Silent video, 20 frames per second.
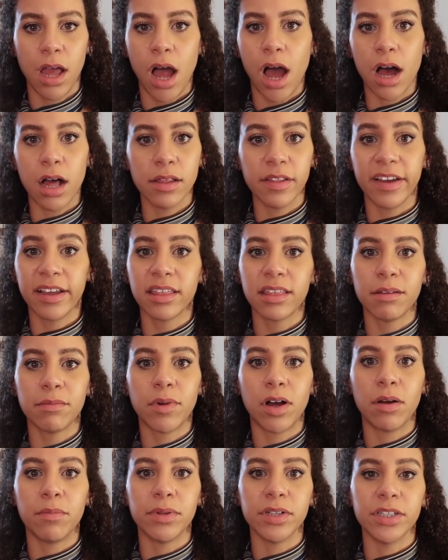I'll link them
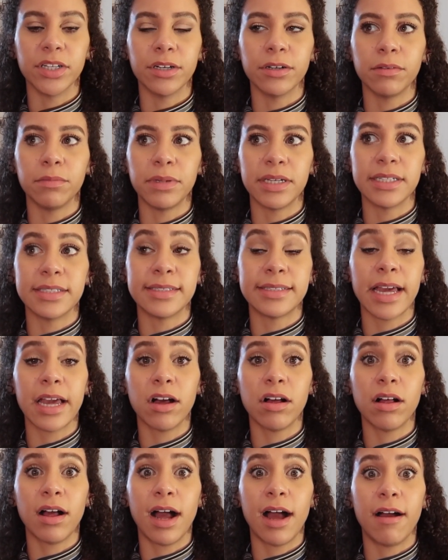all below because they
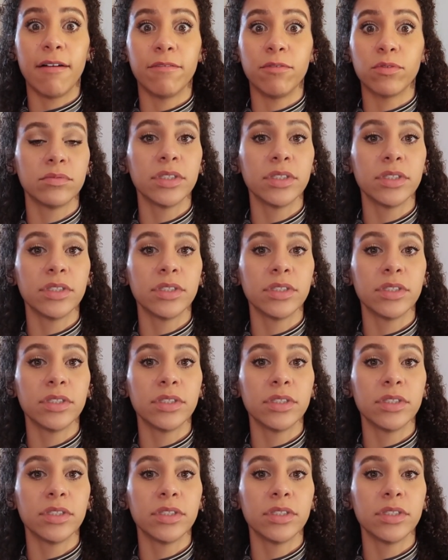all have